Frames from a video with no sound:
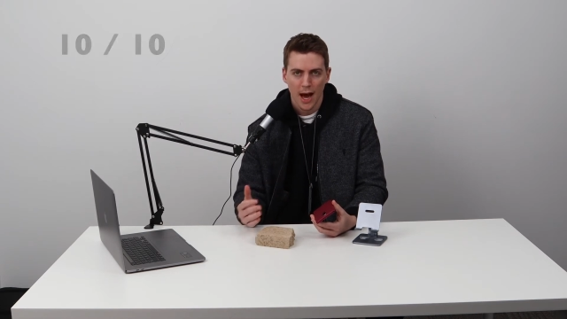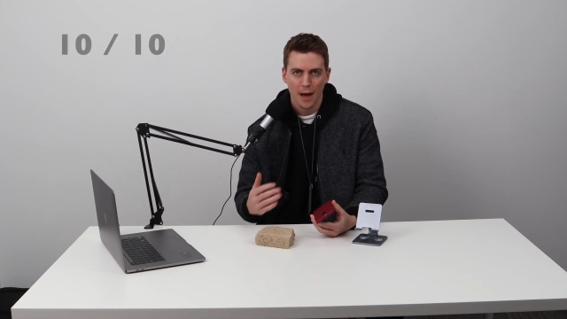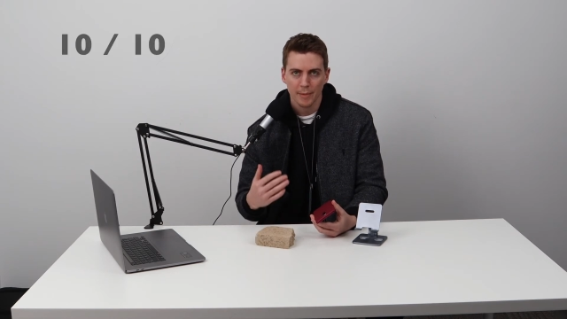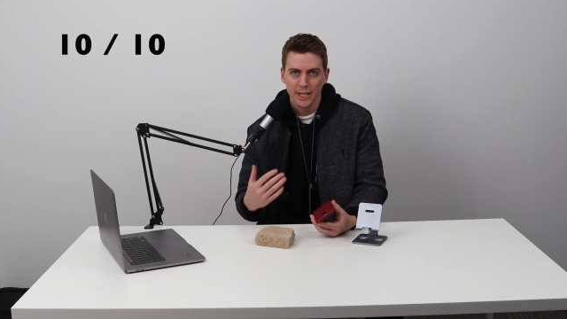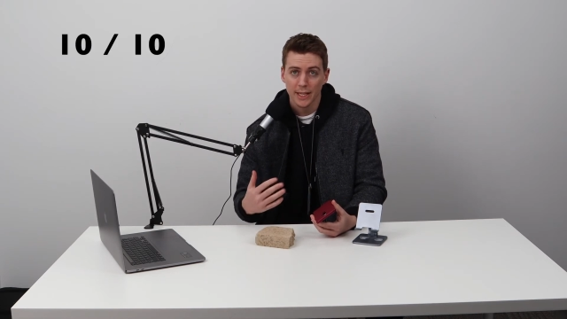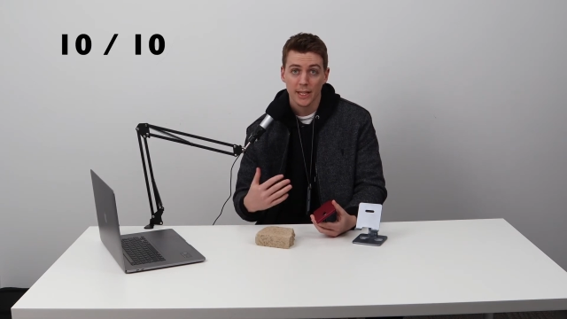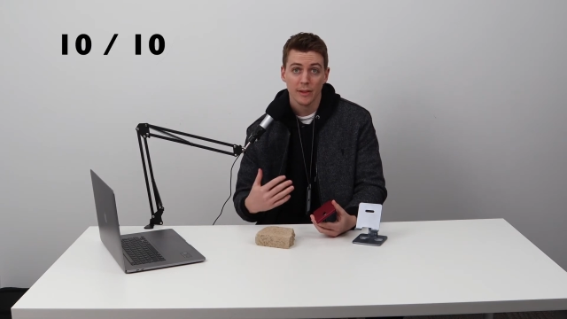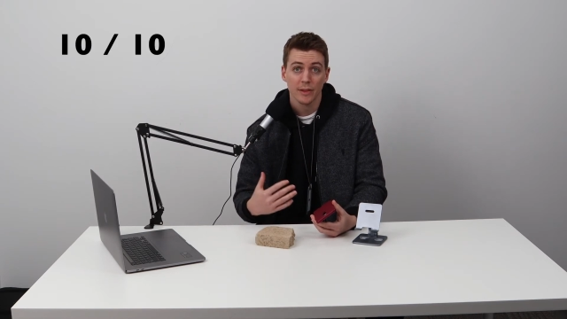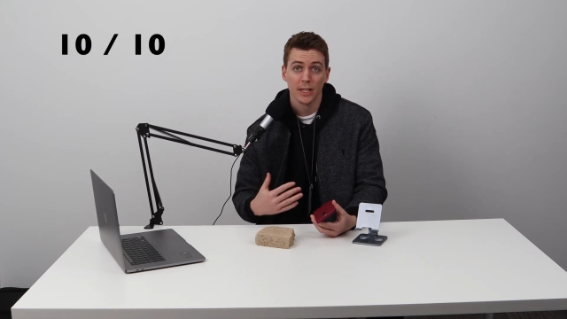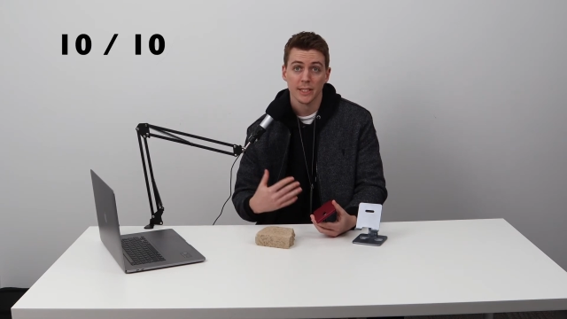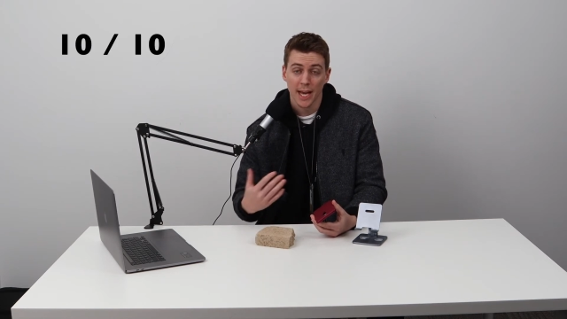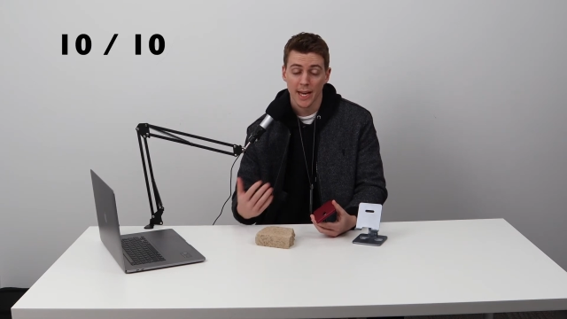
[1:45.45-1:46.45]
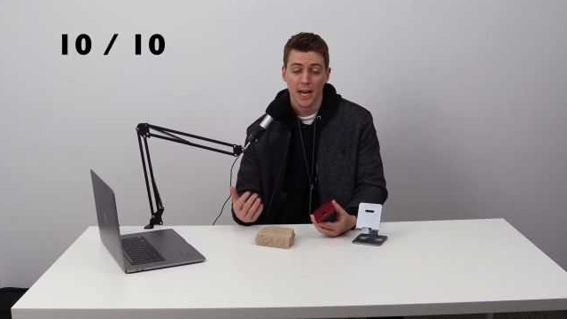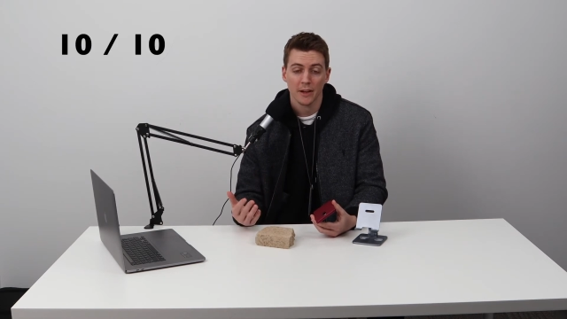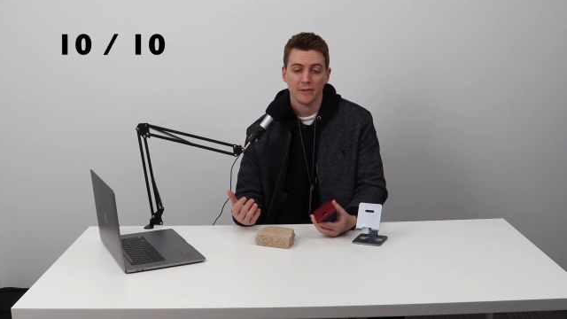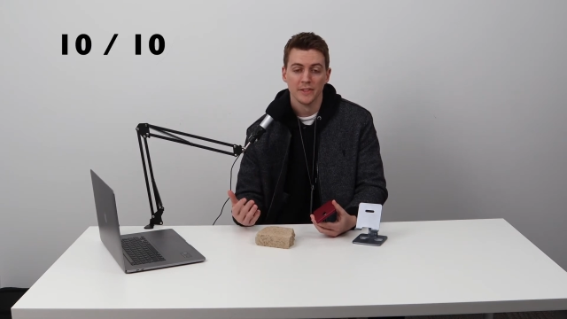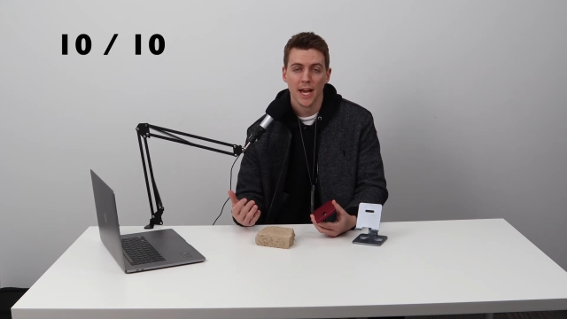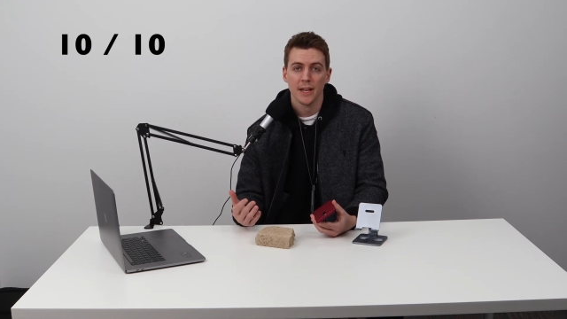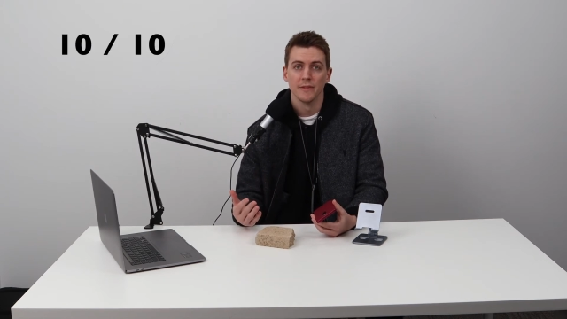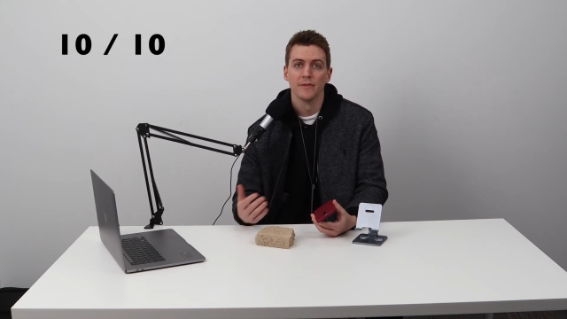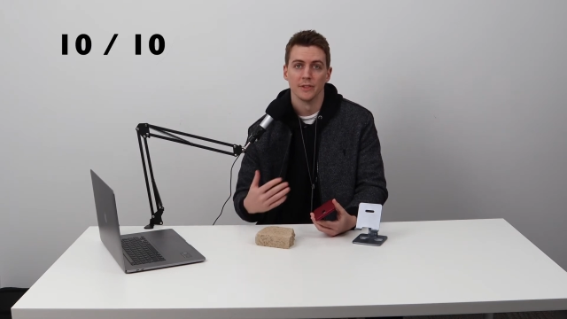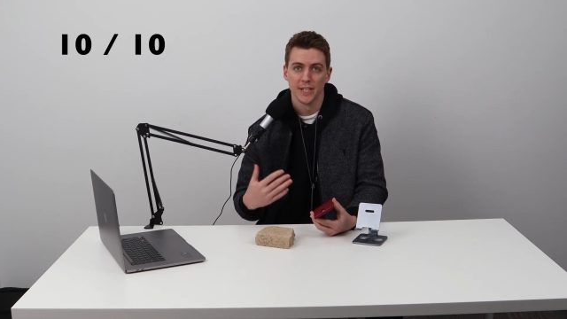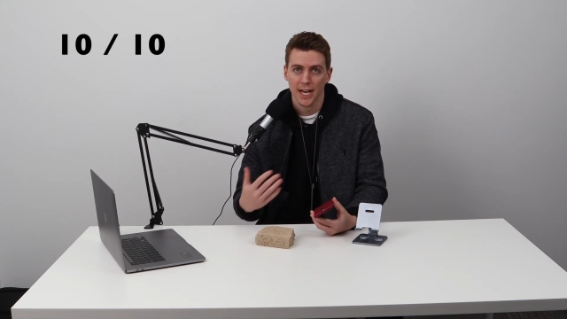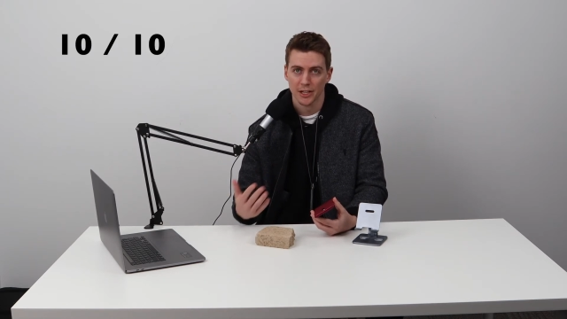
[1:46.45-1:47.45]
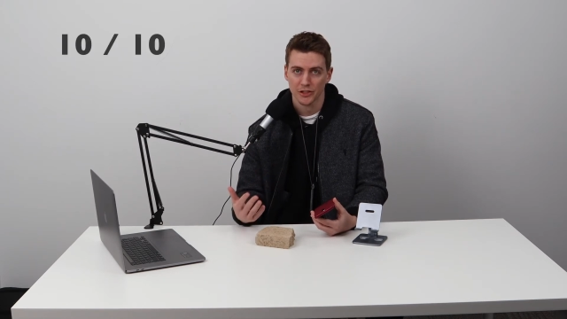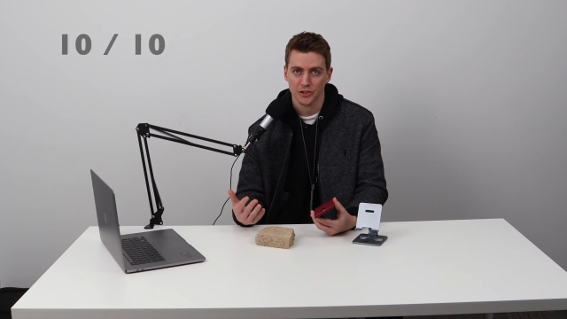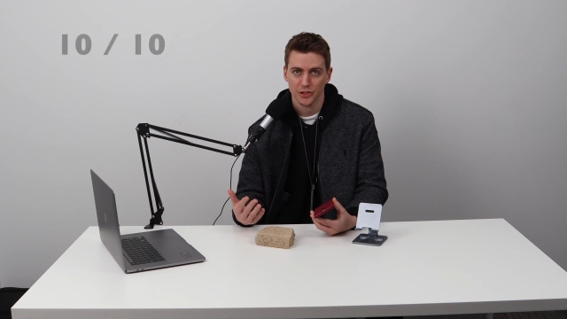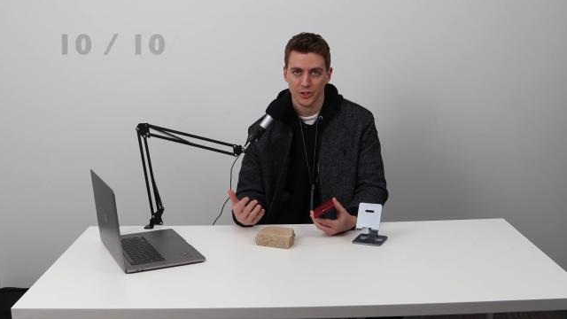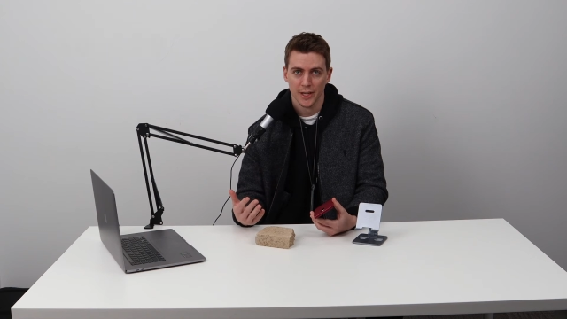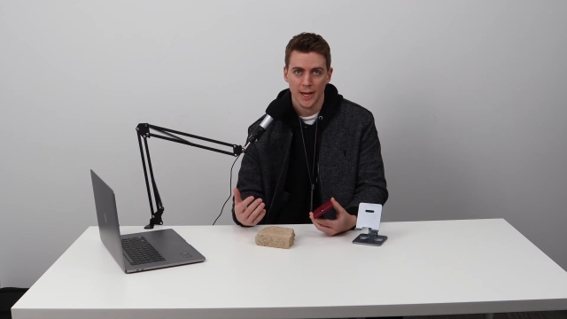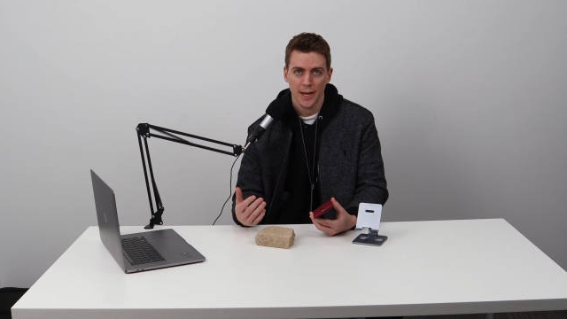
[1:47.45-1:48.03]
I'm gonna give it a 10 out of 10 for texture.